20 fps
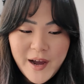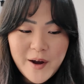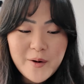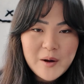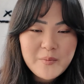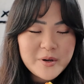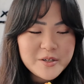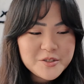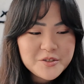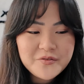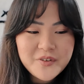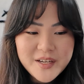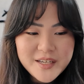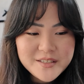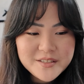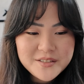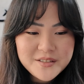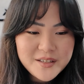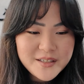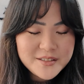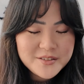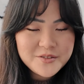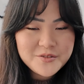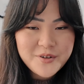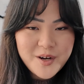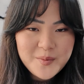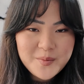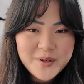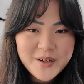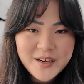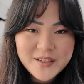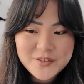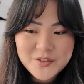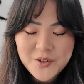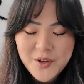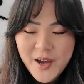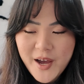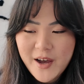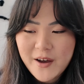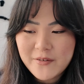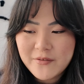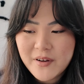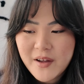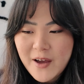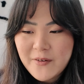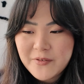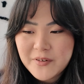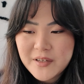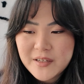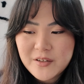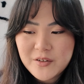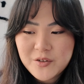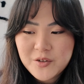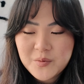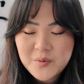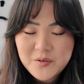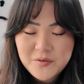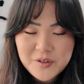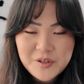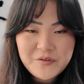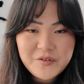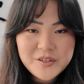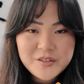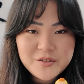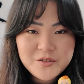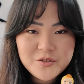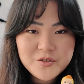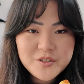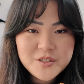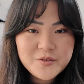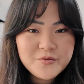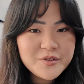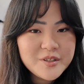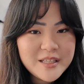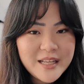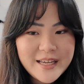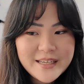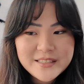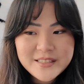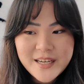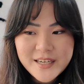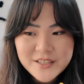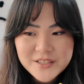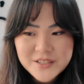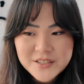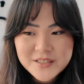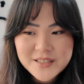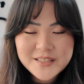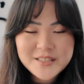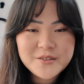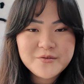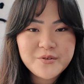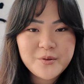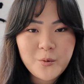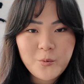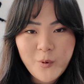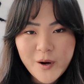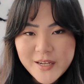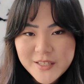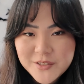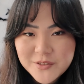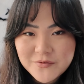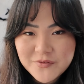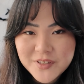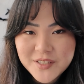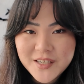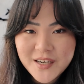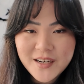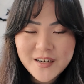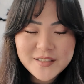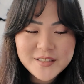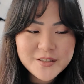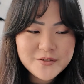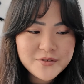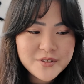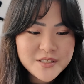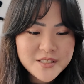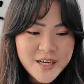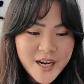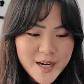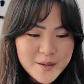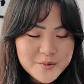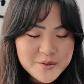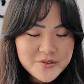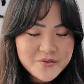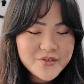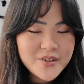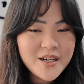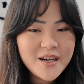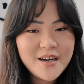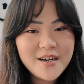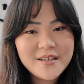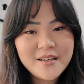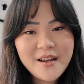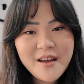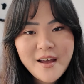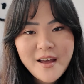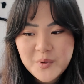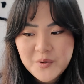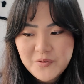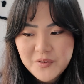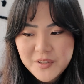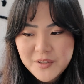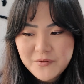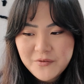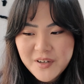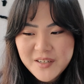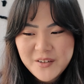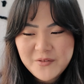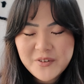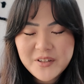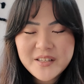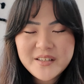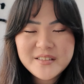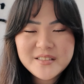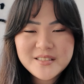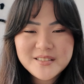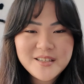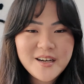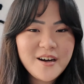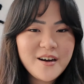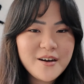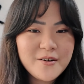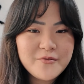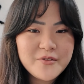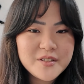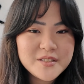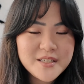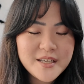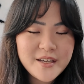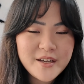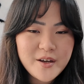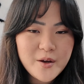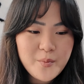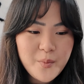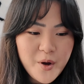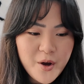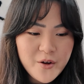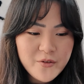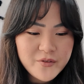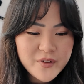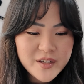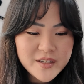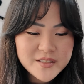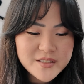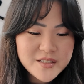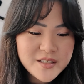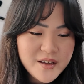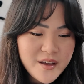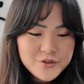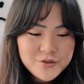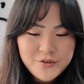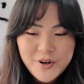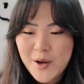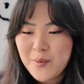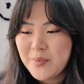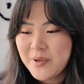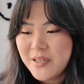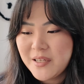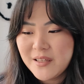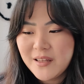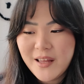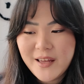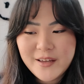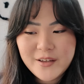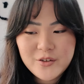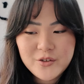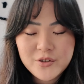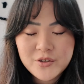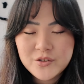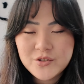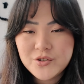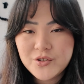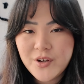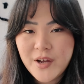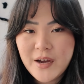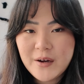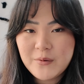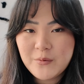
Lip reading: how much of each like scrap yarn you have. I feel like it could be really fun to do different like textures, like different weights of the yarn, different types of yarn. Could be really fun. I feel like a scarf is like a perfect scrappy, like you can do